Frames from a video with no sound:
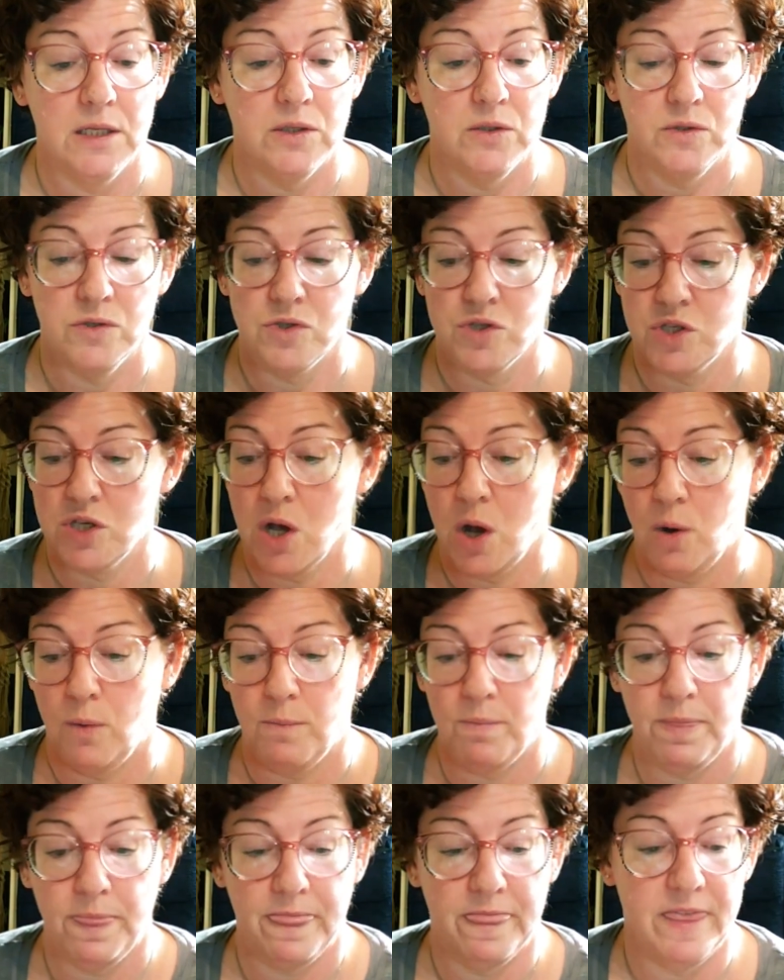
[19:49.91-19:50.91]
So
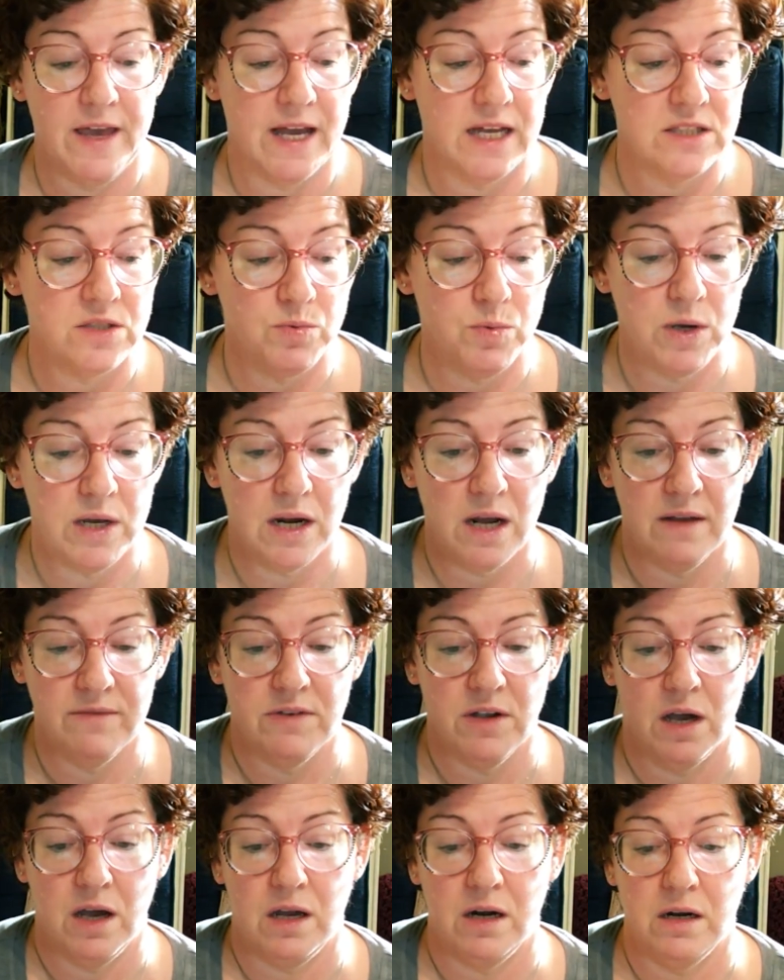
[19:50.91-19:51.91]
that's what I've
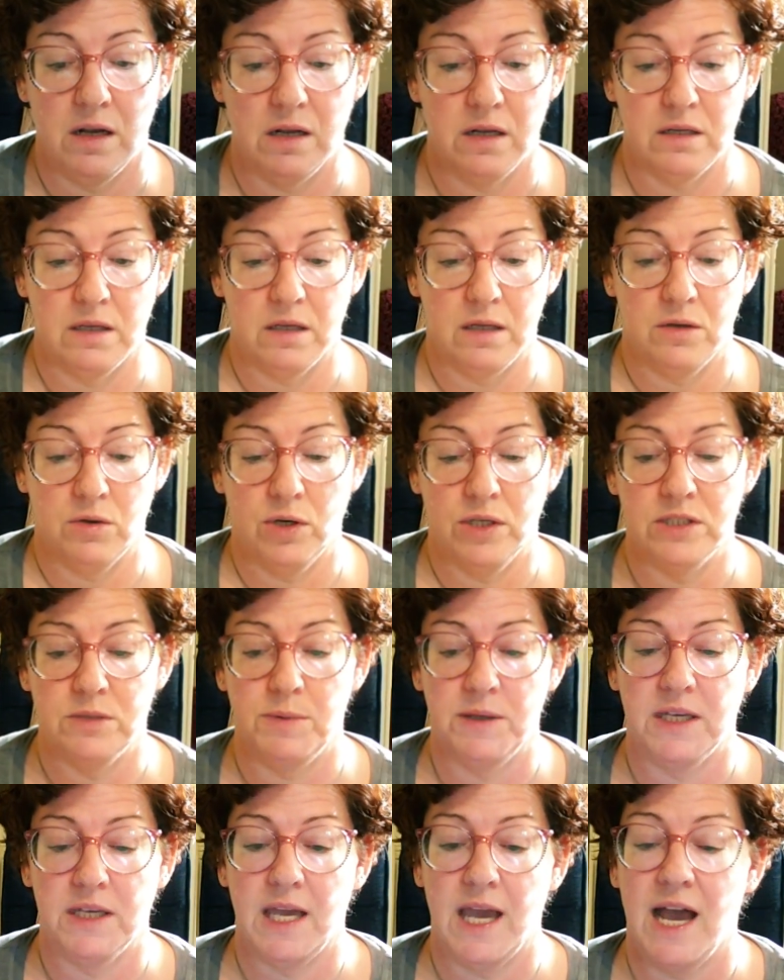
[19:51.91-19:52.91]
got going to be
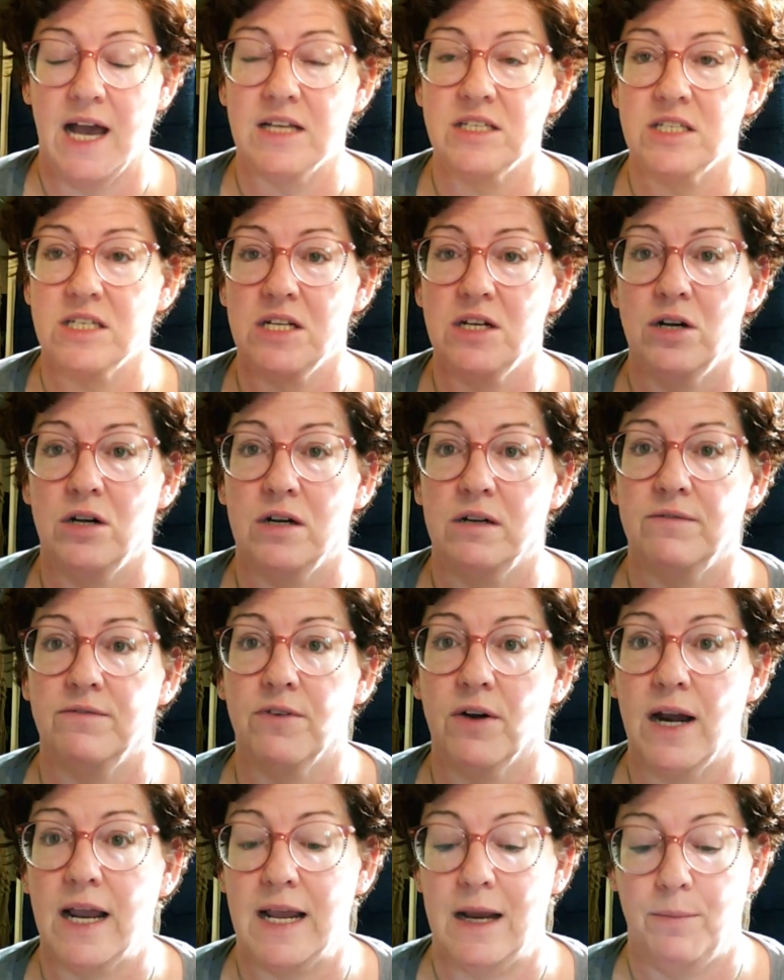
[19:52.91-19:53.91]
casting on
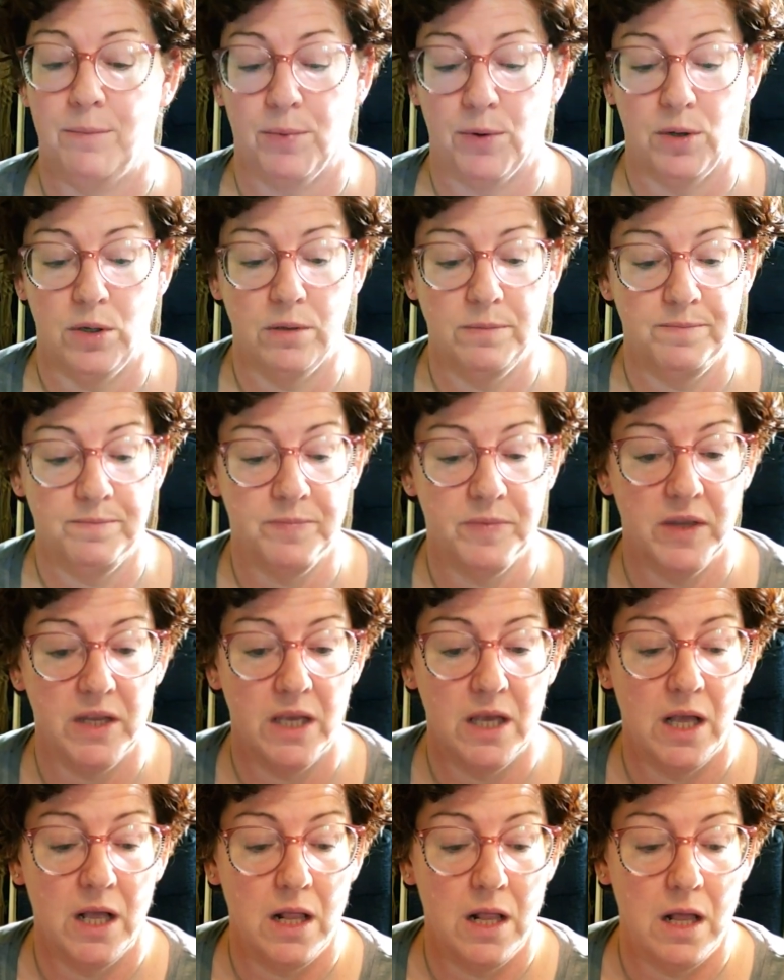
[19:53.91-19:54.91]
for April.
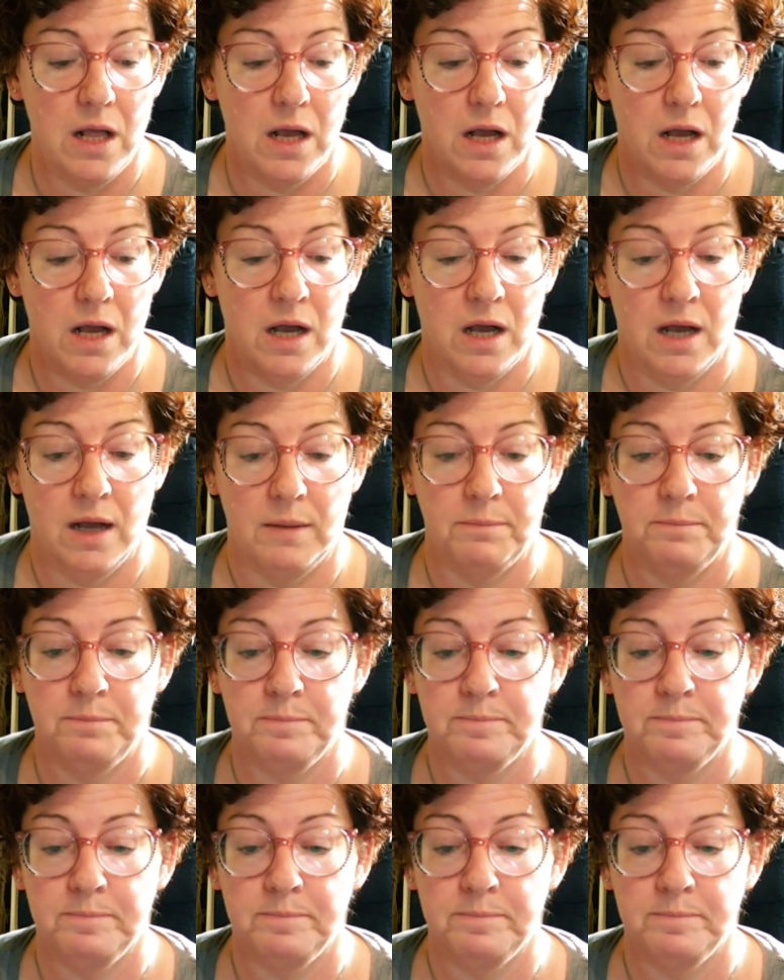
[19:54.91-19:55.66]
And